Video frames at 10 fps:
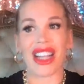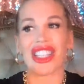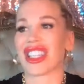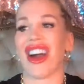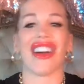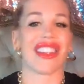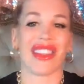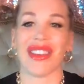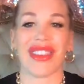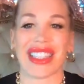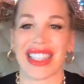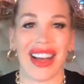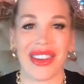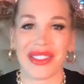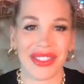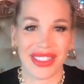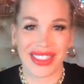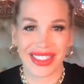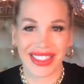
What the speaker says: But I just can't do it myself.